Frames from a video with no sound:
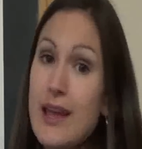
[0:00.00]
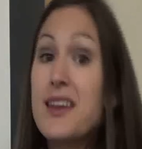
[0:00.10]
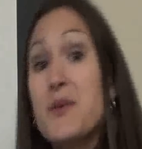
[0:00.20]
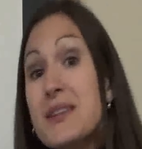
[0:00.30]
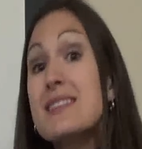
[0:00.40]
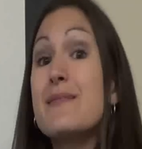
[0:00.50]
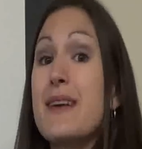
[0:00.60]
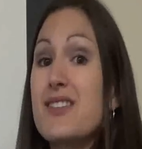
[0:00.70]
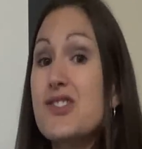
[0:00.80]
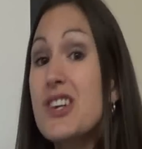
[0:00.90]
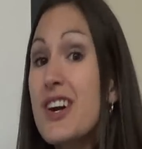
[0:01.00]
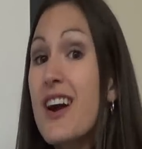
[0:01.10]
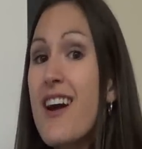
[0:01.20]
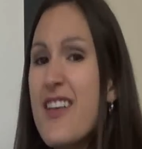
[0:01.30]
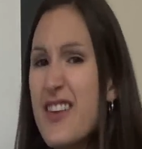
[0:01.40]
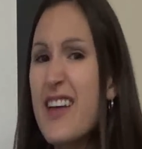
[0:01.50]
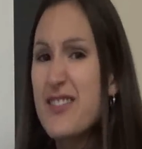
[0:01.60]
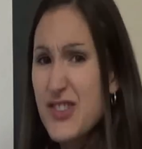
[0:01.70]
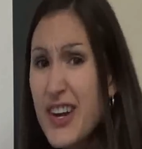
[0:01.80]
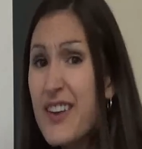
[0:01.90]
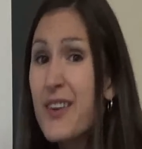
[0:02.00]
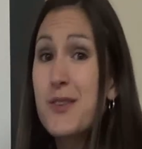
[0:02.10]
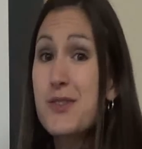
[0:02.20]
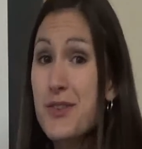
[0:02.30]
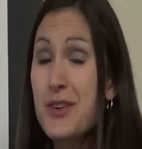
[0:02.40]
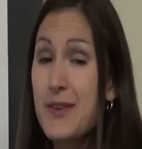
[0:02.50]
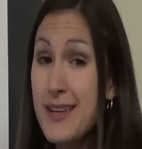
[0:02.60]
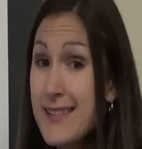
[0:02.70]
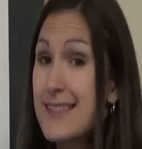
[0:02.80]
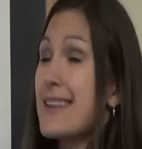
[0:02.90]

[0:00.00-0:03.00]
and he wants to make sure that the train goes through his